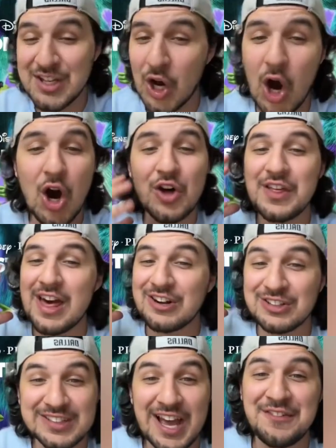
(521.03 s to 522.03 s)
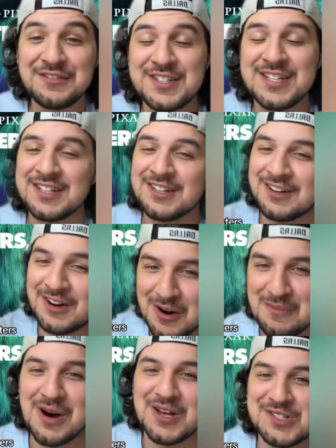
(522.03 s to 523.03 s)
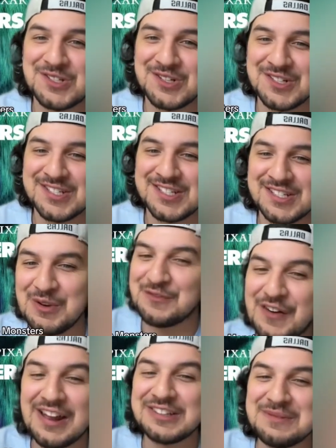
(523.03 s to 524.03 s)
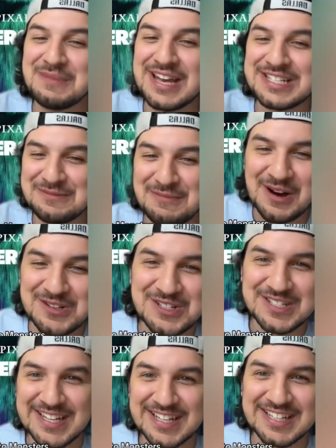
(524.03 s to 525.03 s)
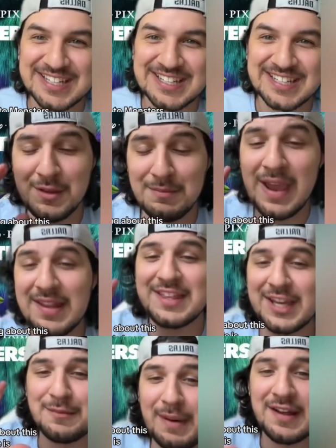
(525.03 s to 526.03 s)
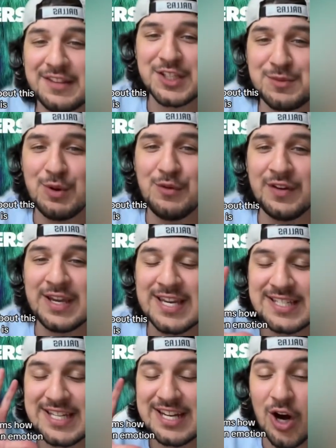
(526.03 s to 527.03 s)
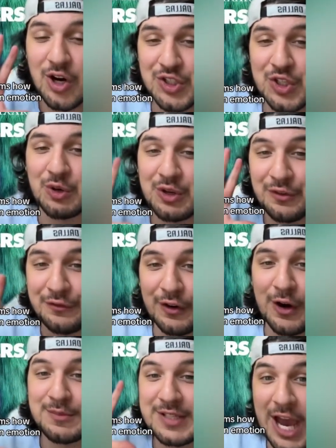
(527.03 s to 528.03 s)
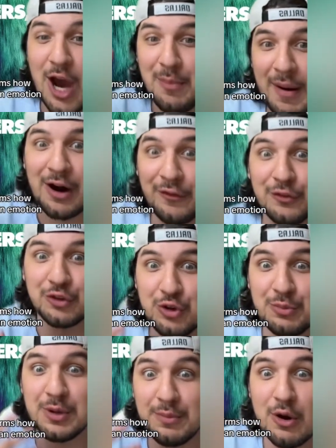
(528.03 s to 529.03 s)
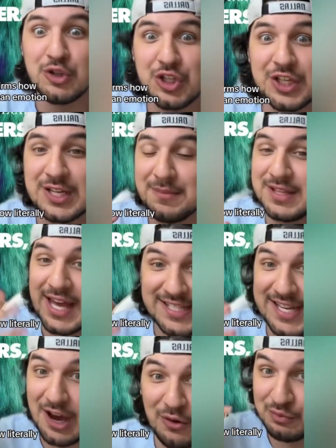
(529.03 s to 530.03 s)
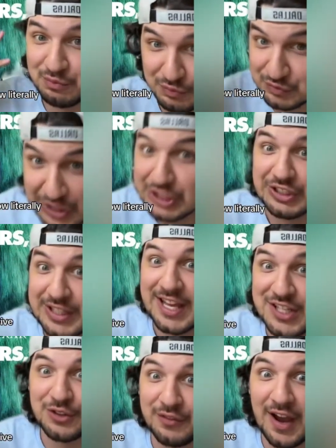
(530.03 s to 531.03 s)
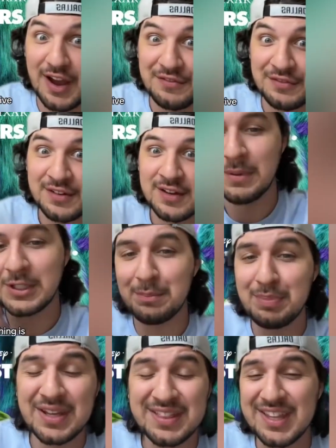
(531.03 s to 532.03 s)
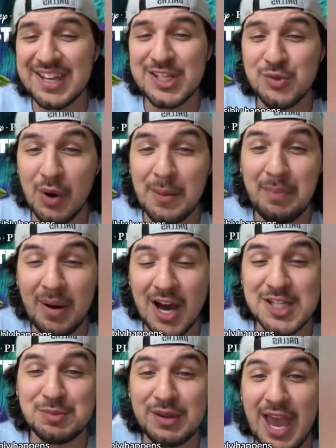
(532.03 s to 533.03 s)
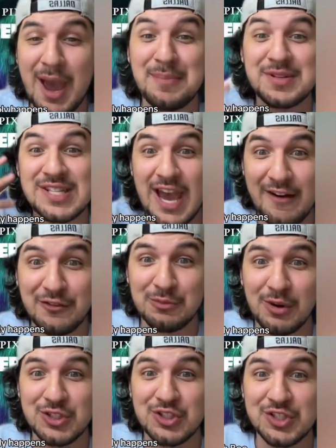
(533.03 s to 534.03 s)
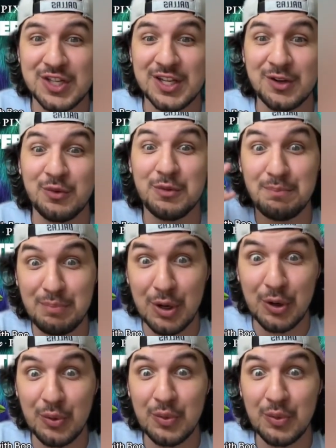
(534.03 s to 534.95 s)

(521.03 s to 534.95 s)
all that are left are monsters. We finally made it to Monsters, Inc. The main thing about this movie is it also confirms how powerful human emotion is. I mean, that's how literally they survive. The big thing is what possibly happens after Monsters Inc. with Boo.